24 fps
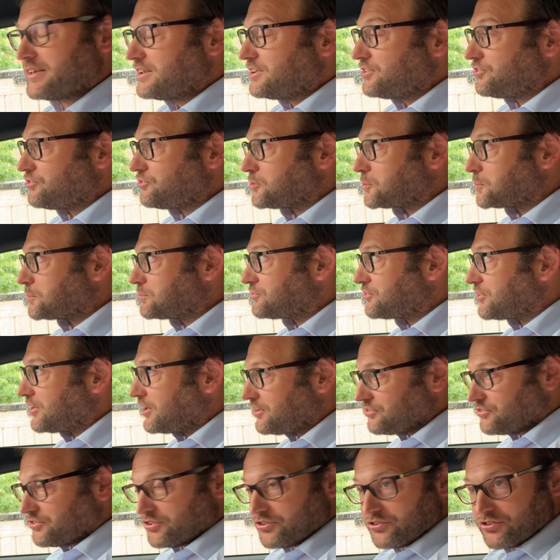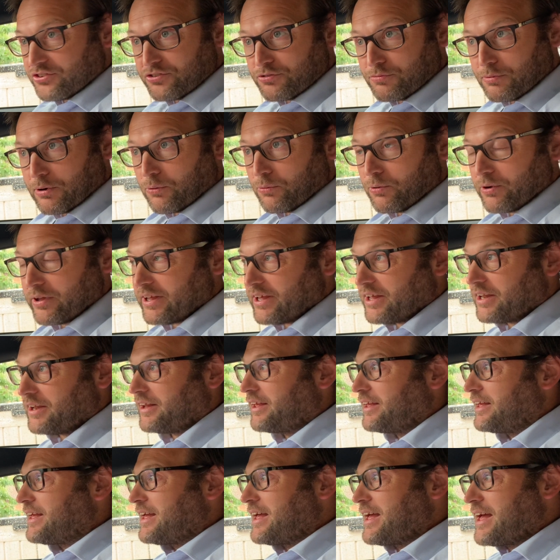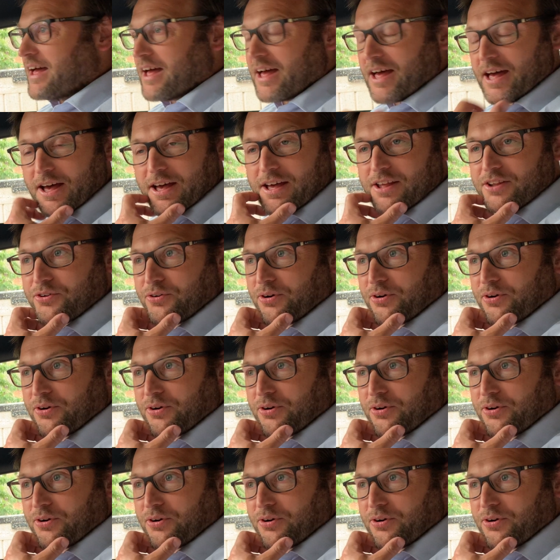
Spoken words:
Storm Francis is rolling in. It's